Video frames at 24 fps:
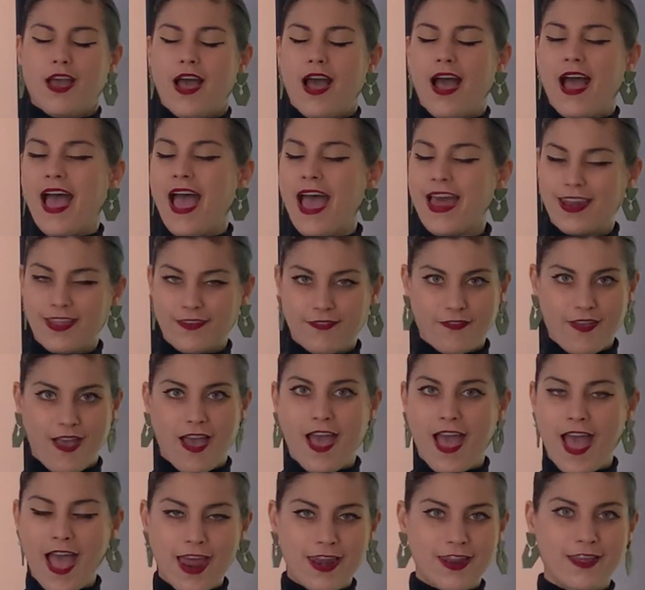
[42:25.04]
ahead of
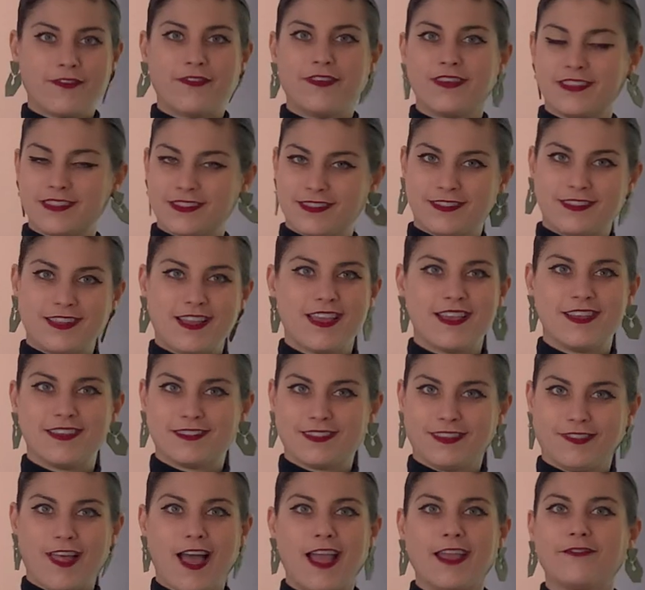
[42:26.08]
ahead of his his
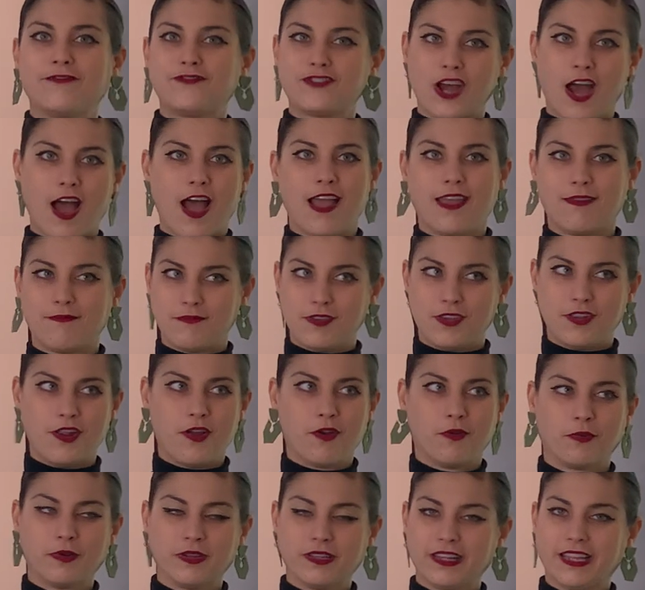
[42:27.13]
lifetime, you
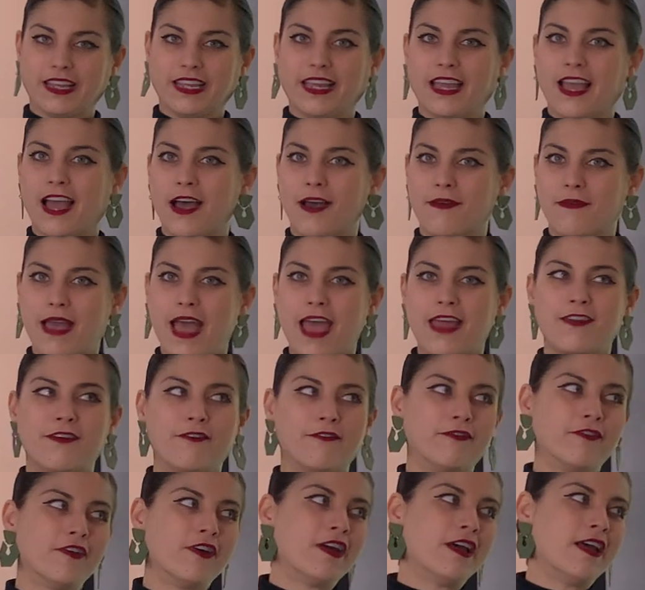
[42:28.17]
know, really uh, ahead of